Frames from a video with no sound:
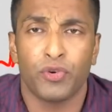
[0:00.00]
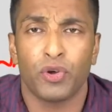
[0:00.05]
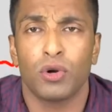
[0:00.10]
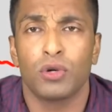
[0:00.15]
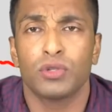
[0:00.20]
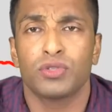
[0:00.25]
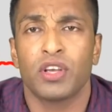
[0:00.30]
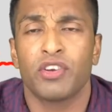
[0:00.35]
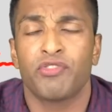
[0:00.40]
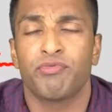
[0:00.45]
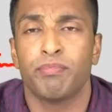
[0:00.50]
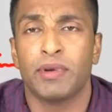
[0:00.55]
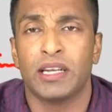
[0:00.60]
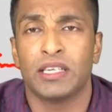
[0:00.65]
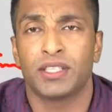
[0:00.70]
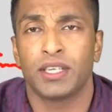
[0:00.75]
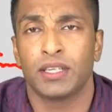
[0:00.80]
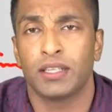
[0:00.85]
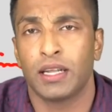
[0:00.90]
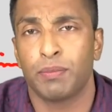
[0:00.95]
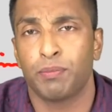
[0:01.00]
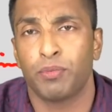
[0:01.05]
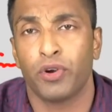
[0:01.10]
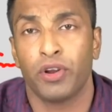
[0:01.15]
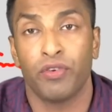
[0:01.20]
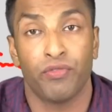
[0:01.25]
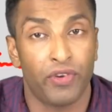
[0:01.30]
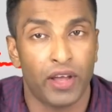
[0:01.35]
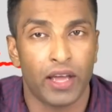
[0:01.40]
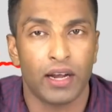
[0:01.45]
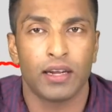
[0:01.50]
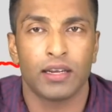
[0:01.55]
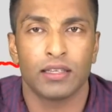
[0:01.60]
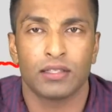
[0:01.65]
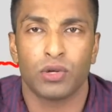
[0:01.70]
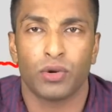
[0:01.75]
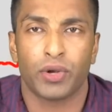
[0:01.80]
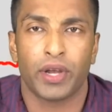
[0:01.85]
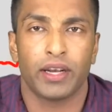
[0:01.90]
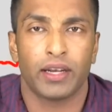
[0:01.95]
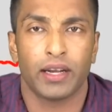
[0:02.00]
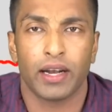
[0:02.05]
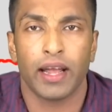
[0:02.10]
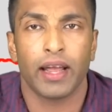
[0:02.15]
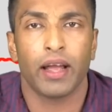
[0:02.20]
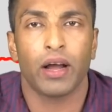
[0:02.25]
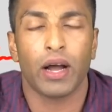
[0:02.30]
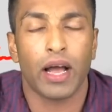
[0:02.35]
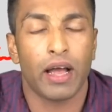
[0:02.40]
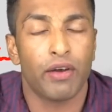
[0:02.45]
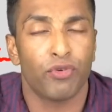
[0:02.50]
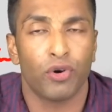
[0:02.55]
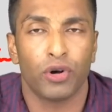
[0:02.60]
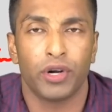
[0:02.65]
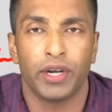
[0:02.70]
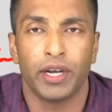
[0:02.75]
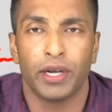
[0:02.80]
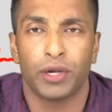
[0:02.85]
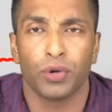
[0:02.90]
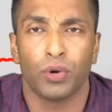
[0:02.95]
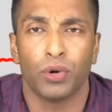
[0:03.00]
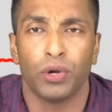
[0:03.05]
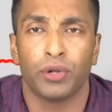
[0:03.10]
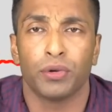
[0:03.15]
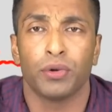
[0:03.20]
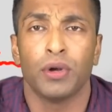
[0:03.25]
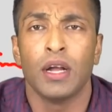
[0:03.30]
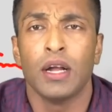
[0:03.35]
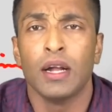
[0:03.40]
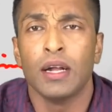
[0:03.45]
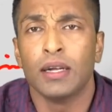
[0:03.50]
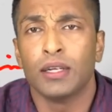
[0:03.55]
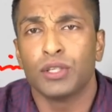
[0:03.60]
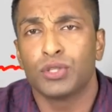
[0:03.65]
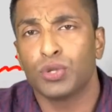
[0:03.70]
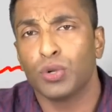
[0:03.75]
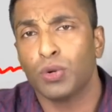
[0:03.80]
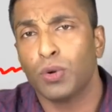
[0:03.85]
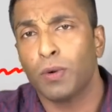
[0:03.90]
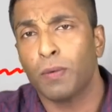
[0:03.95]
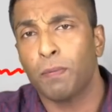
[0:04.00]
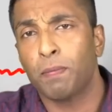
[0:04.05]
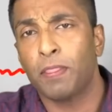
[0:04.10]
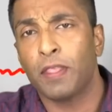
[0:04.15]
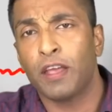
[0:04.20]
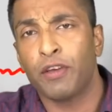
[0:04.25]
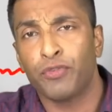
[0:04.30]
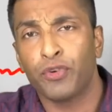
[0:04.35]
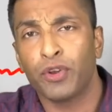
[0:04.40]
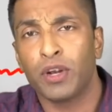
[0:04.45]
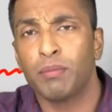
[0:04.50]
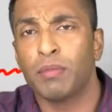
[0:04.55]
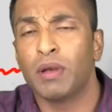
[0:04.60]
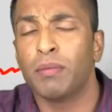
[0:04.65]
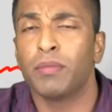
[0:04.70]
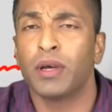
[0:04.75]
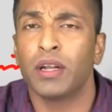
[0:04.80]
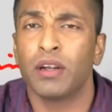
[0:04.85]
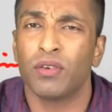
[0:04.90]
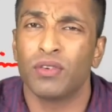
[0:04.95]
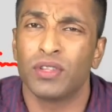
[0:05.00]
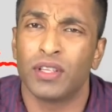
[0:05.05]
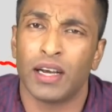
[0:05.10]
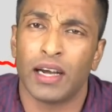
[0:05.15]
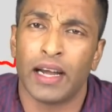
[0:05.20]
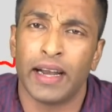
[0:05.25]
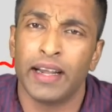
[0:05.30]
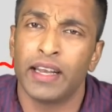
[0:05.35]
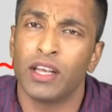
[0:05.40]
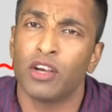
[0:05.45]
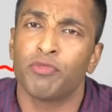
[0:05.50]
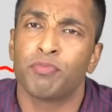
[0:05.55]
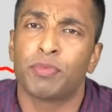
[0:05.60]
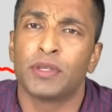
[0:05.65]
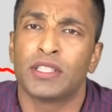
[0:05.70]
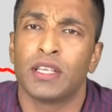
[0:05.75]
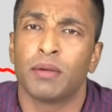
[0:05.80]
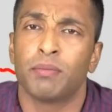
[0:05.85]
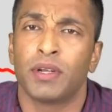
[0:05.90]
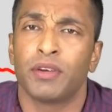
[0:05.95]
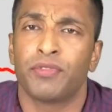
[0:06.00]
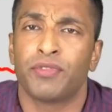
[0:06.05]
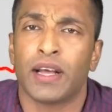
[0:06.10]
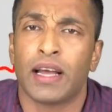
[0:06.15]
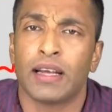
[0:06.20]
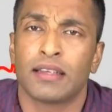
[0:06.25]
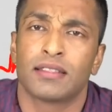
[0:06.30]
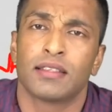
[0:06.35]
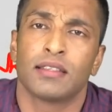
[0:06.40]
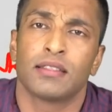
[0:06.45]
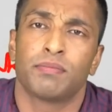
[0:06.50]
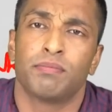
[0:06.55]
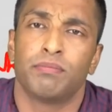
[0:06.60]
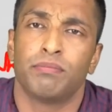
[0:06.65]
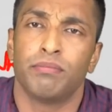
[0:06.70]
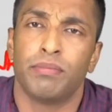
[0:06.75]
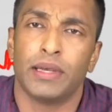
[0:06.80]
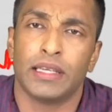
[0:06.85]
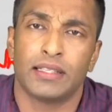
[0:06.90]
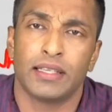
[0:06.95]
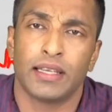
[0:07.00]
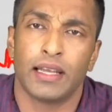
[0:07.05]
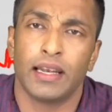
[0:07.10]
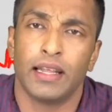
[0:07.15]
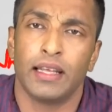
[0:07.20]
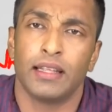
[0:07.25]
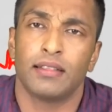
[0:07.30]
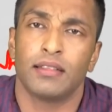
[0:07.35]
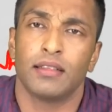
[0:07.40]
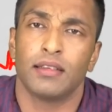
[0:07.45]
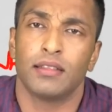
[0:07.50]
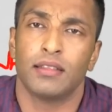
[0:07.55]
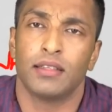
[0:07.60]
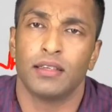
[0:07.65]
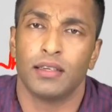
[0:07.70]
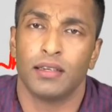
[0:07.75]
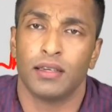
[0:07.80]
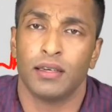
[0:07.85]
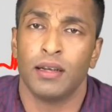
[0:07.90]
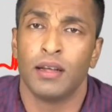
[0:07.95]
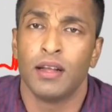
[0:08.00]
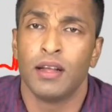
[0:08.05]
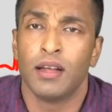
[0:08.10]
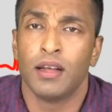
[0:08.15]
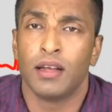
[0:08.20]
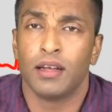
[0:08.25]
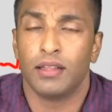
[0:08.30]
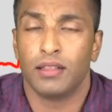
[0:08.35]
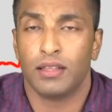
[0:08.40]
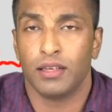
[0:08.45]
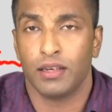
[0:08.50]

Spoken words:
before also I've mentioned that point where it is located. I've already told you. So if you remember, the idea of presumptive tax is basically the